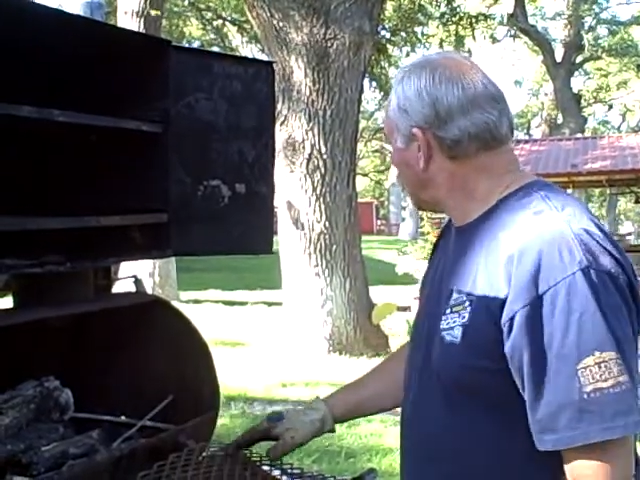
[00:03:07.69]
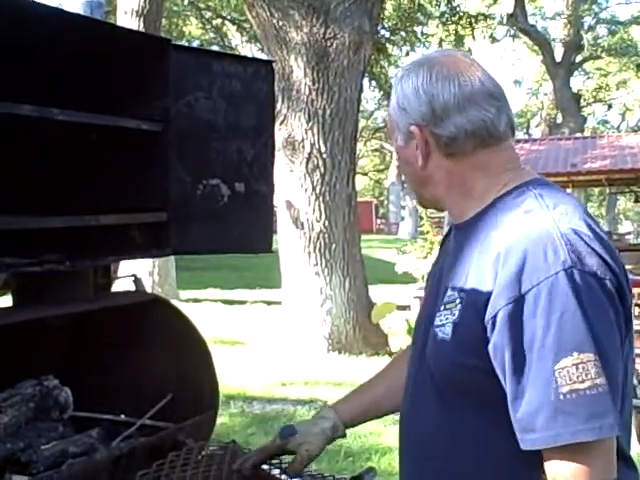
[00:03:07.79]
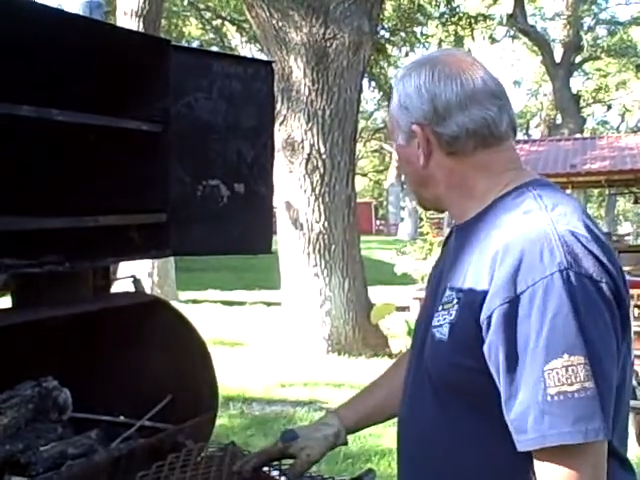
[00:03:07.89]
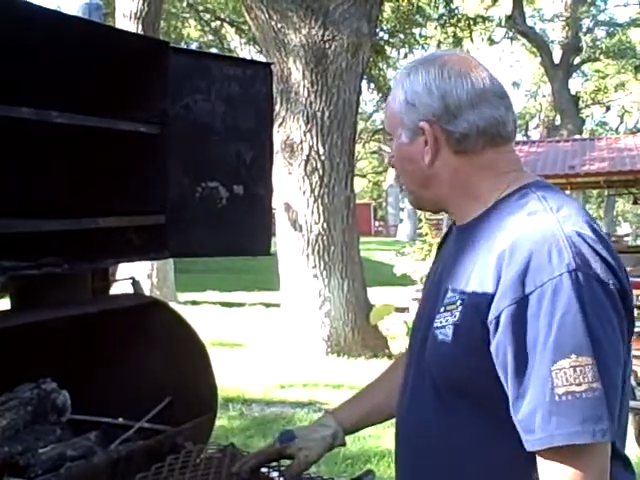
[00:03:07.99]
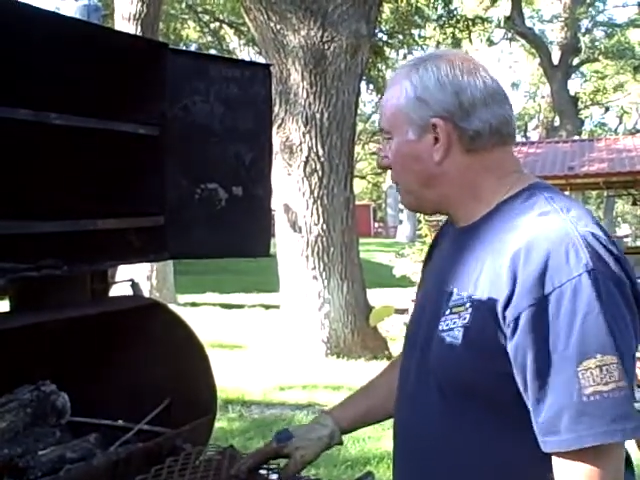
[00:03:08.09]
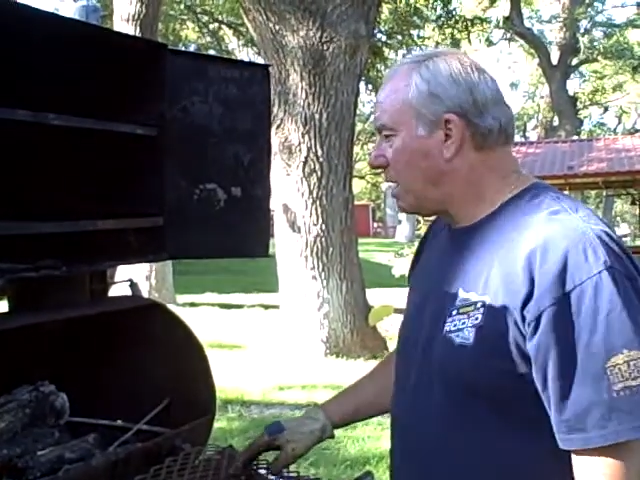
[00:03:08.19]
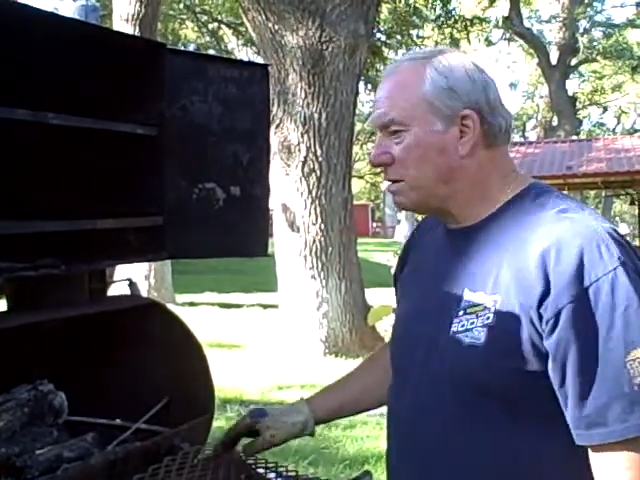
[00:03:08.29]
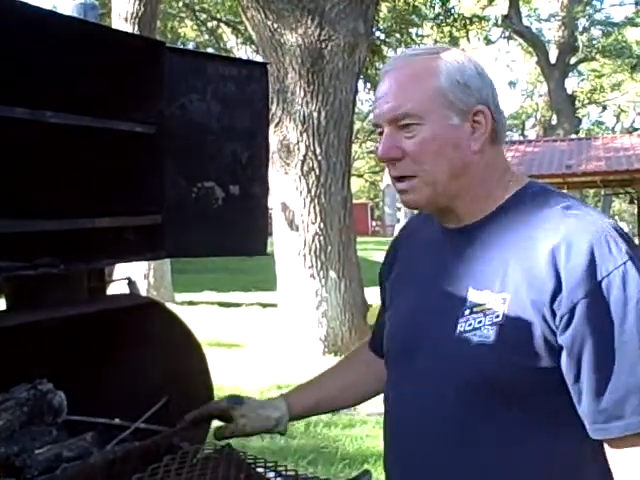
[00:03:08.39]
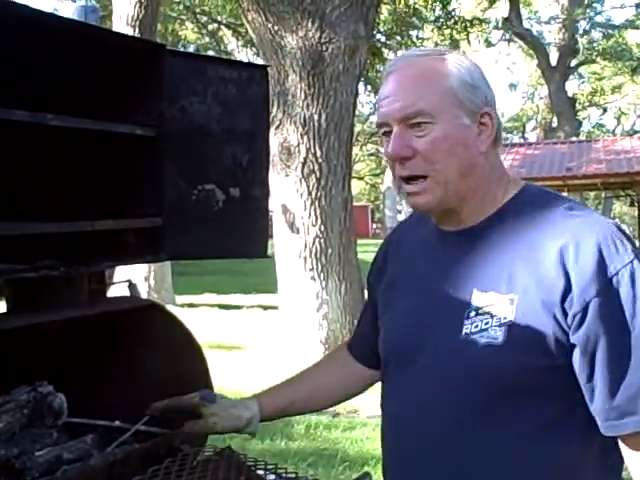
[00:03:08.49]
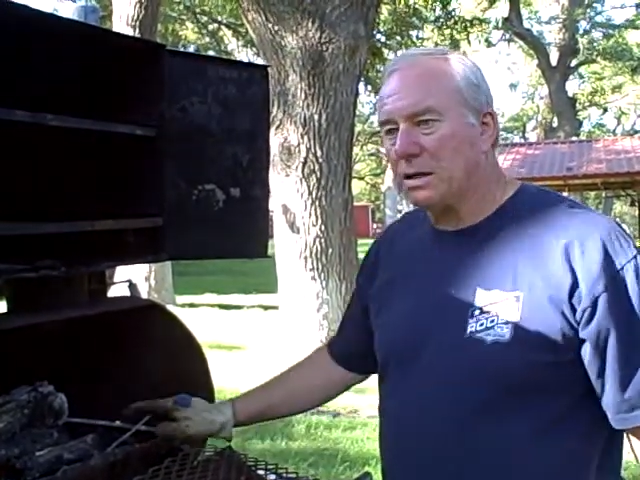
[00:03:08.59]
And I have
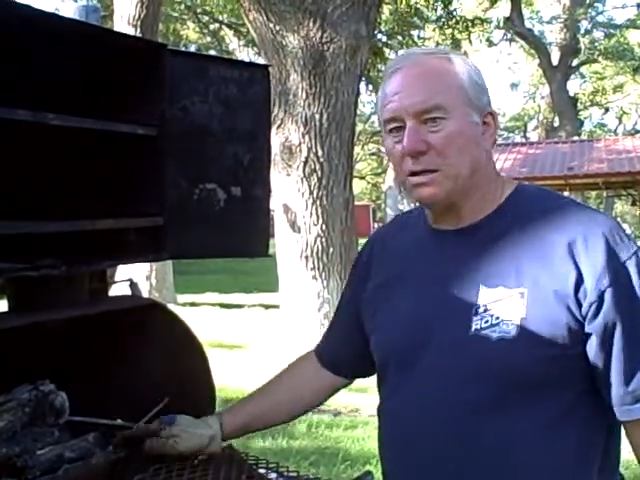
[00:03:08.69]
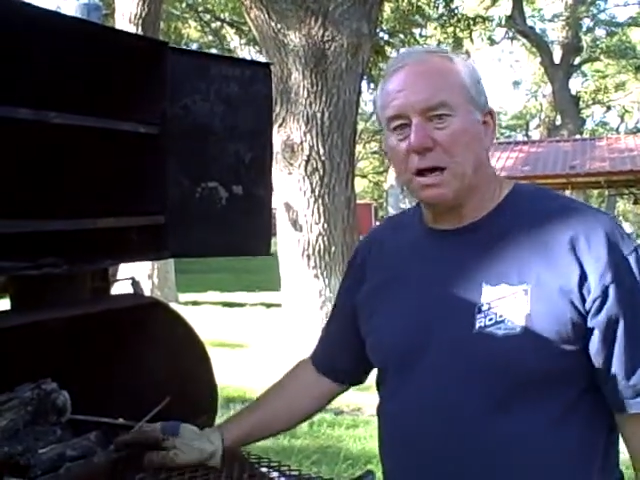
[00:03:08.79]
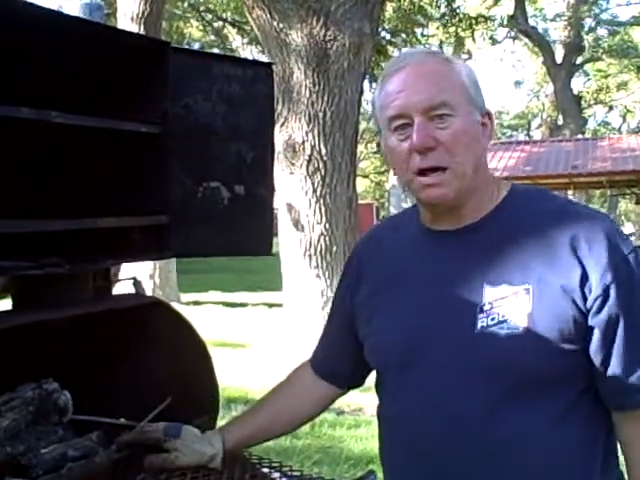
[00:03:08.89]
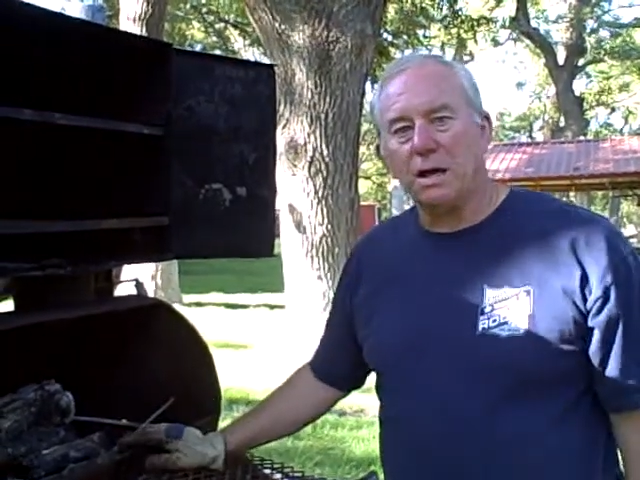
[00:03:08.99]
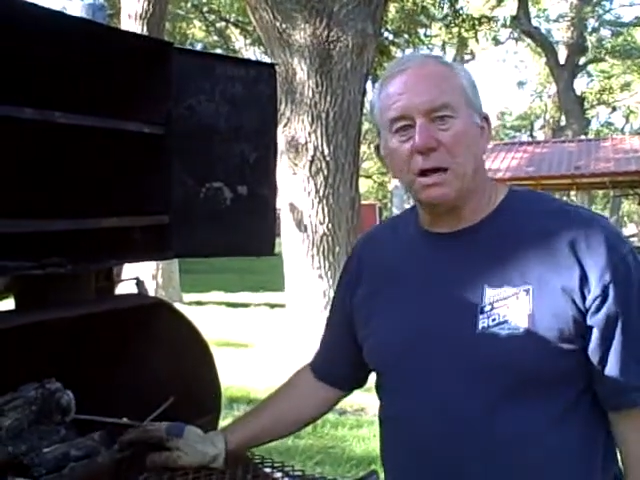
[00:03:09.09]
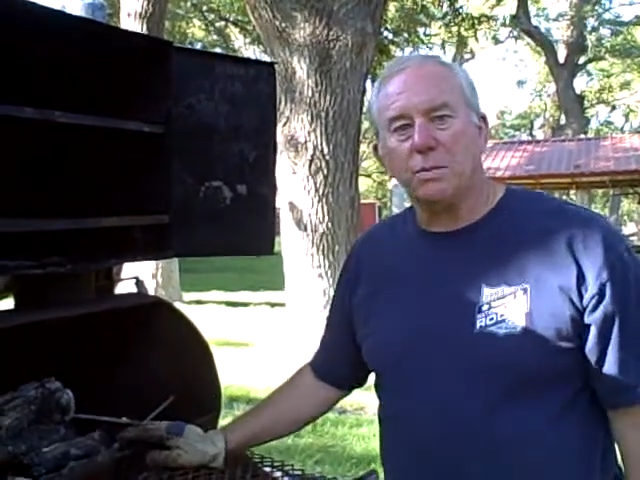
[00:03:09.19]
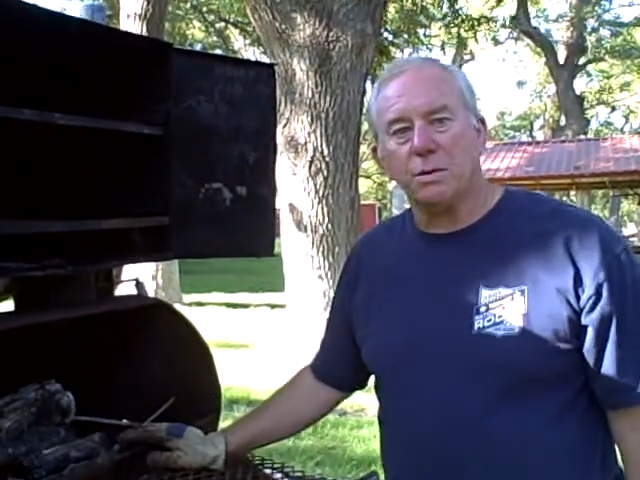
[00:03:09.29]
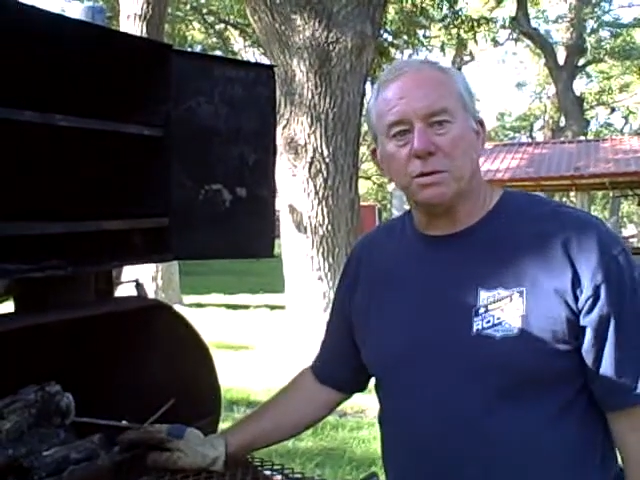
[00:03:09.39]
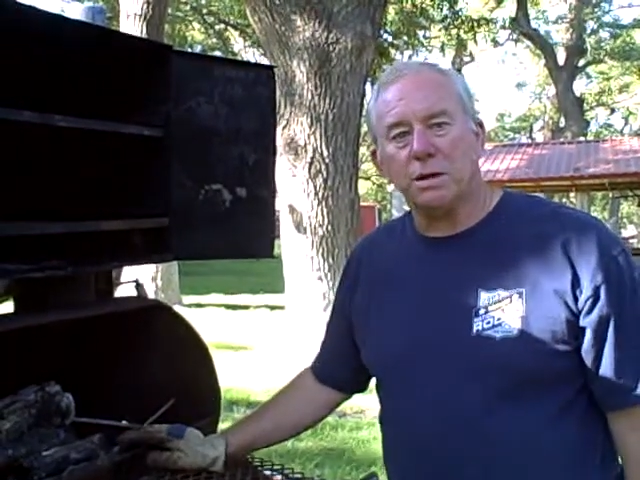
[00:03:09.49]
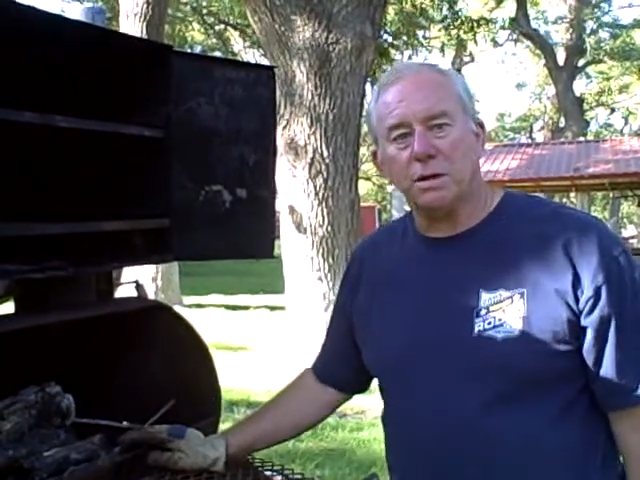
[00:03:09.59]
lots of outside
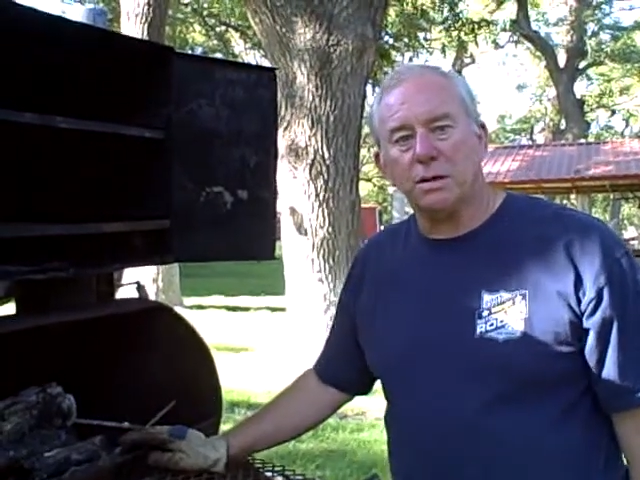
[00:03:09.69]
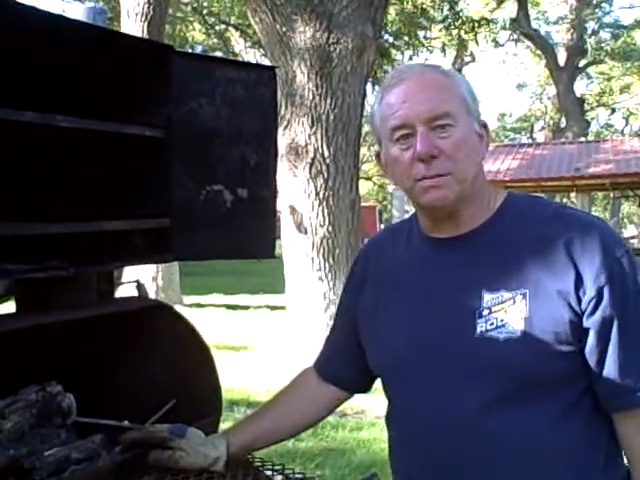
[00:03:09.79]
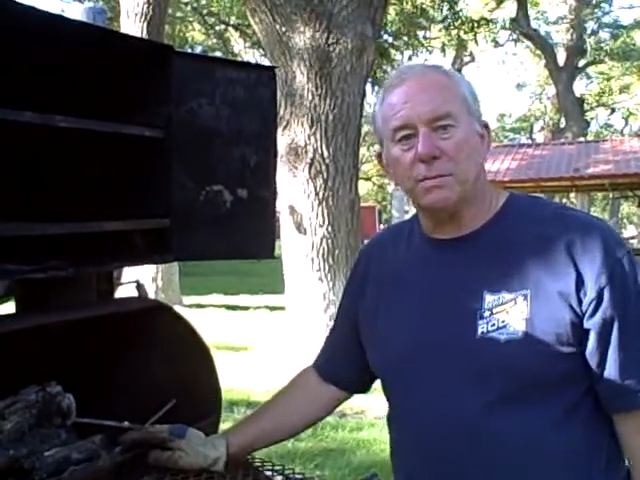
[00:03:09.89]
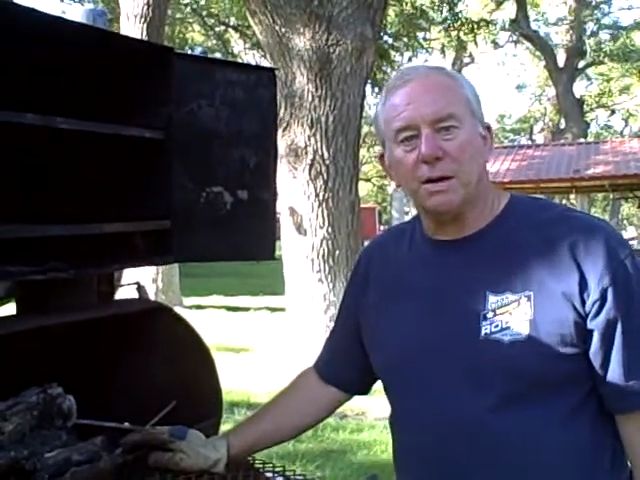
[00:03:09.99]
helpers here.